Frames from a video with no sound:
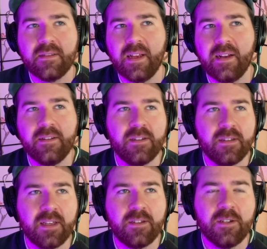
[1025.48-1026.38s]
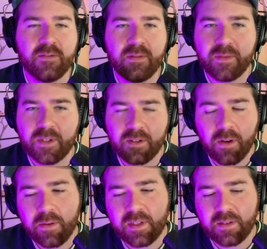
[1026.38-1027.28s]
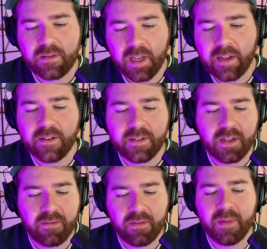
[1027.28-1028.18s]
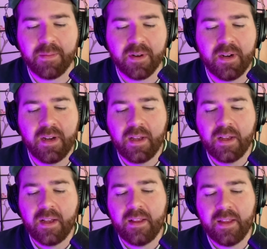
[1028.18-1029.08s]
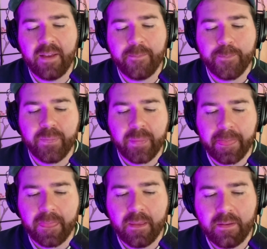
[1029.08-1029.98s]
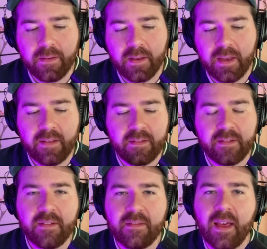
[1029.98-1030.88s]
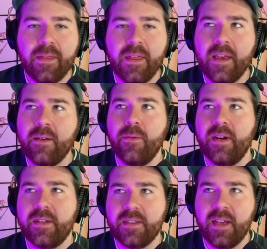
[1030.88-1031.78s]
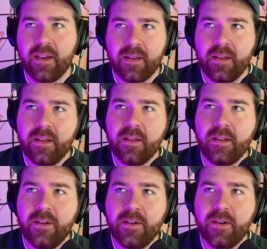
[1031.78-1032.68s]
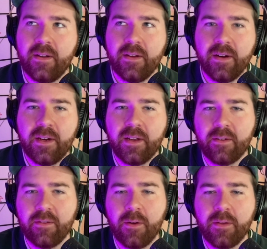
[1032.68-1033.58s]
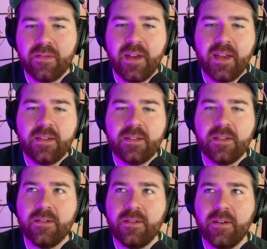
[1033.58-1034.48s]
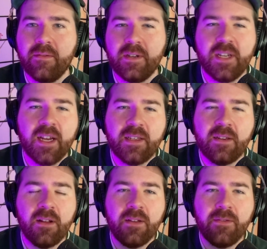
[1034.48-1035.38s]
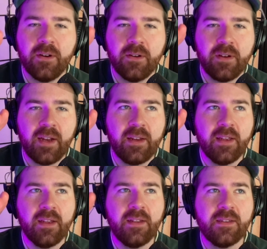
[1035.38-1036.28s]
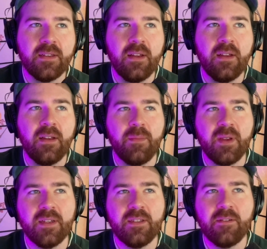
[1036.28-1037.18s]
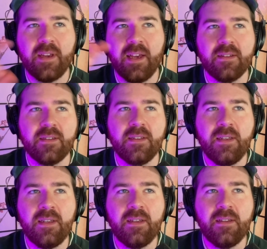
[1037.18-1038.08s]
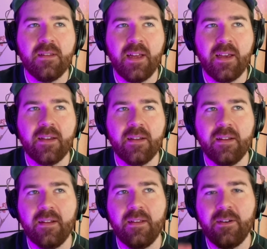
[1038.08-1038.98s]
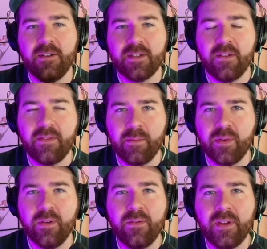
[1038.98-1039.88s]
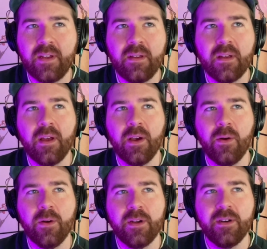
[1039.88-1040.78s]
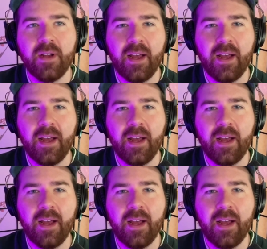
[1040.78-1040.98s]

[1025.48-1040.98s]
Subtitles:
then just always tell yourself, remember, like, it's just that thing where it's like you're in a growth phase, so you're rejecting all of your own ideas because you can't see like yourself improving, or you're